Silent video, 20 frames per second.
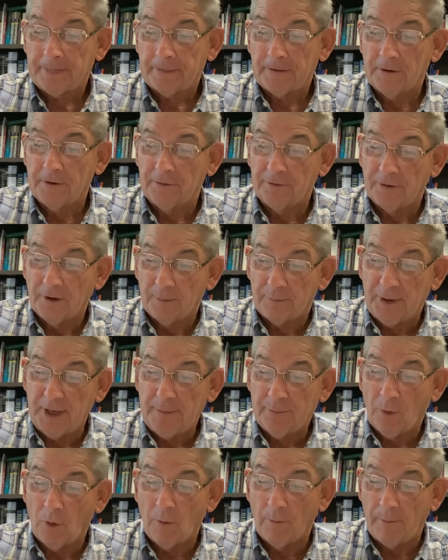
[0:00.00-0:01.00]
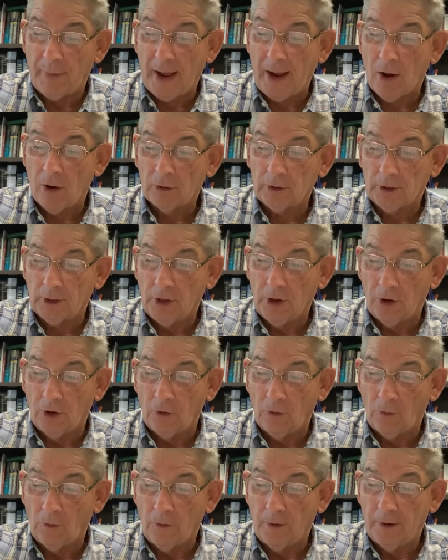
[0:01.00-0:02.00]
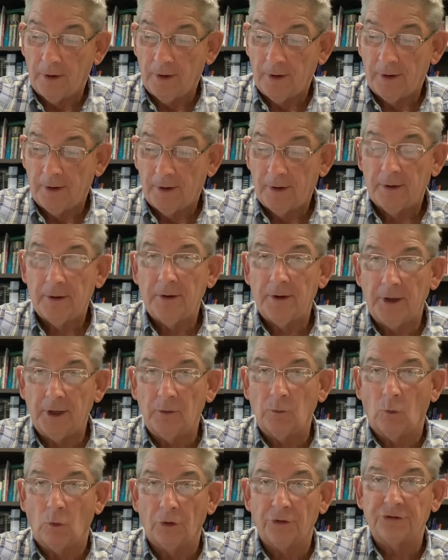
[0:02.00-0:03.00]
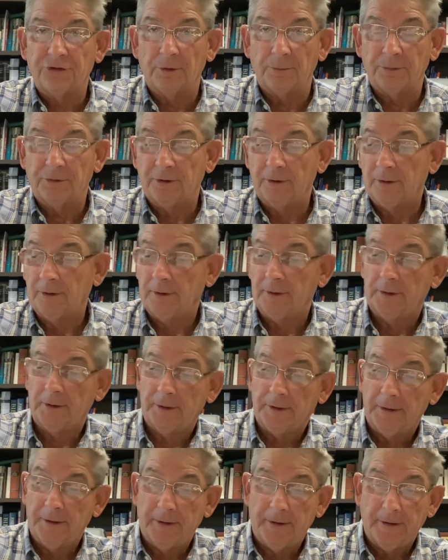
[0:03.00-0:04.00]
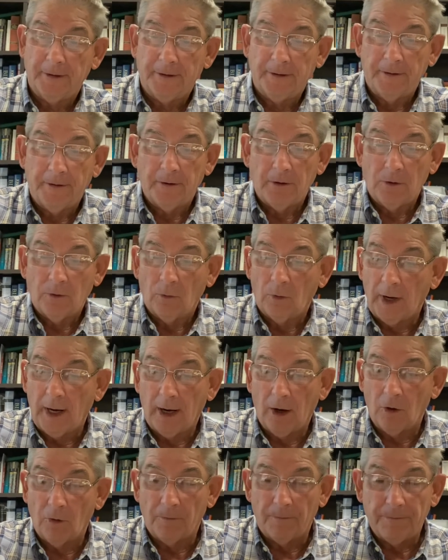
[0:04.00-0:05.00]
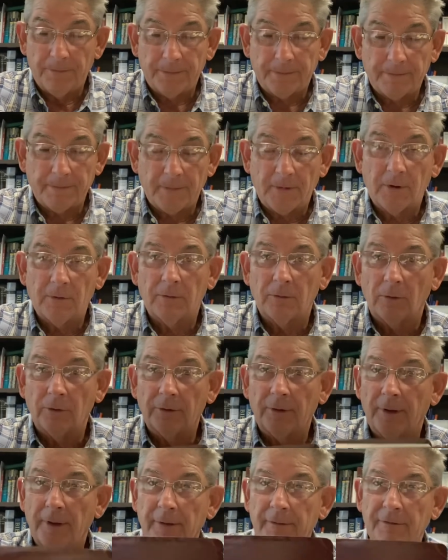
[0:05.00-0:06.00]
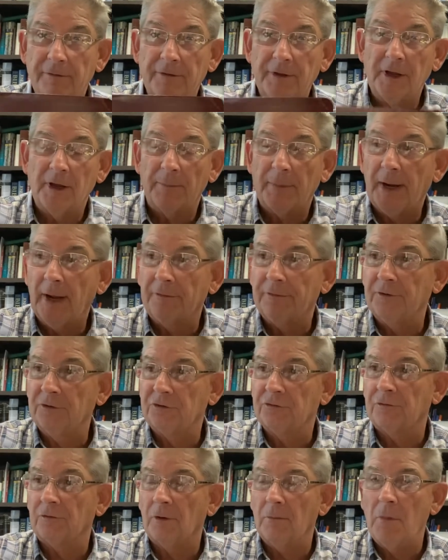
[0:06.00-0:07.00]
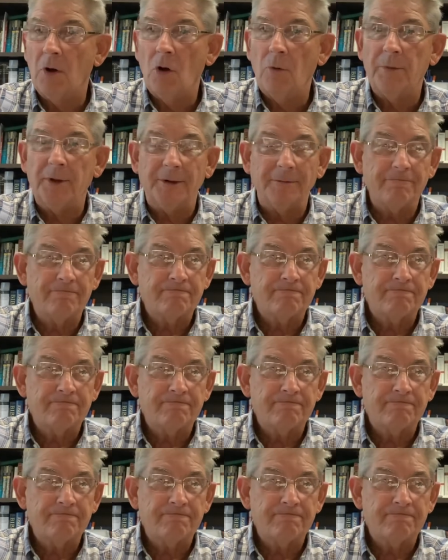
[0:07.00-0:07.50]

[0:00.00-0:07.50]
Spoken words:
And the people bowed low and worshiped. Wow. Think about this for a moment.